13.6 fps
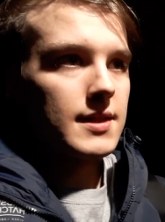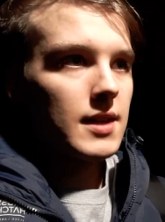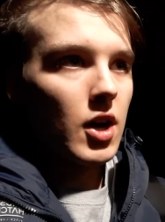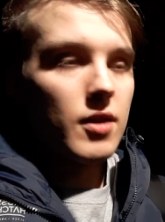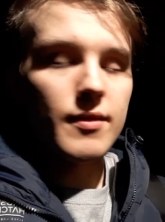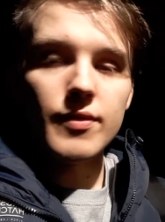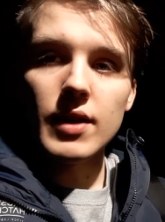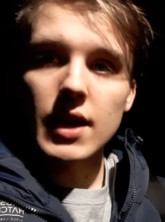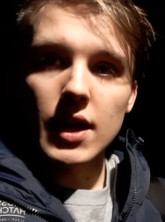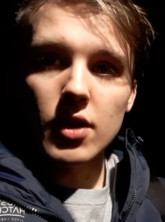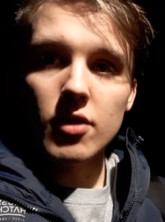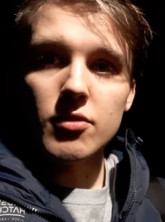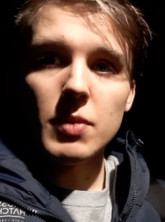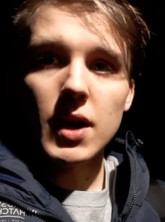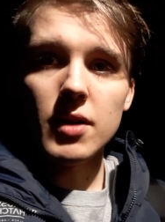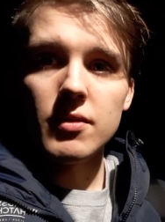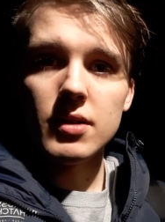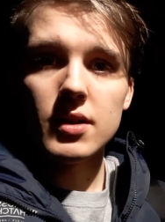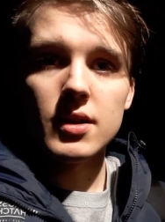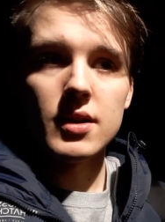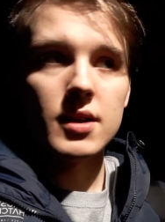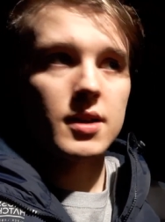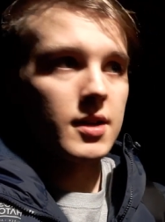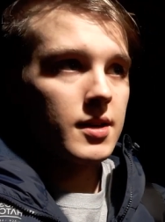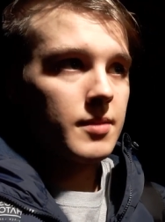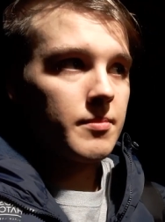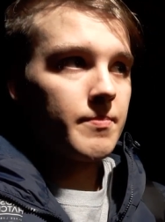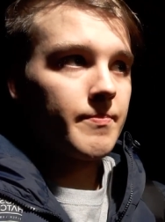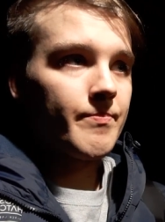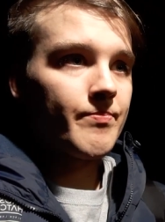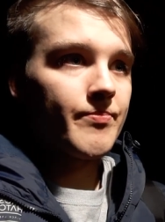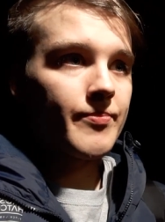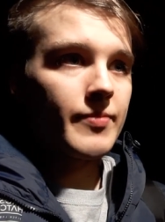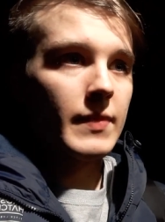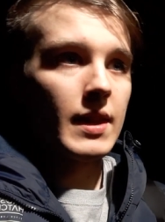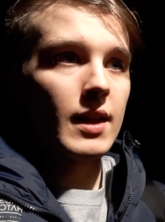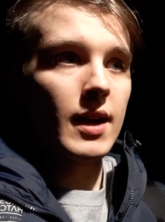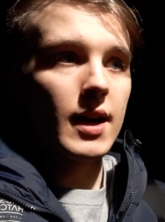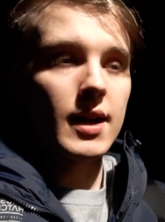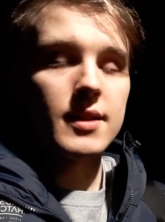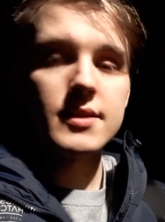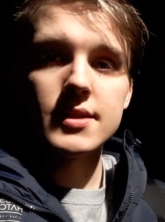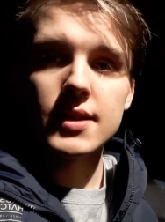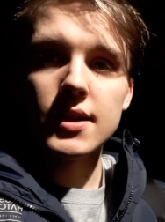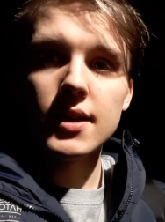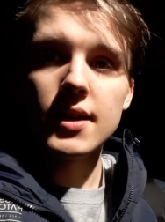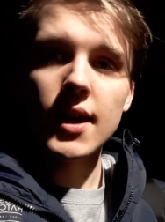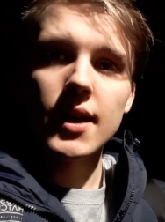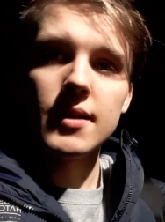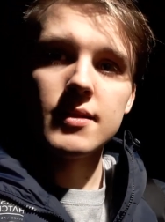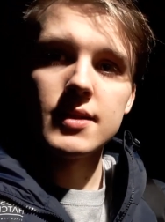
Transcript: Hopefully he does well. Um, and uh, yeah.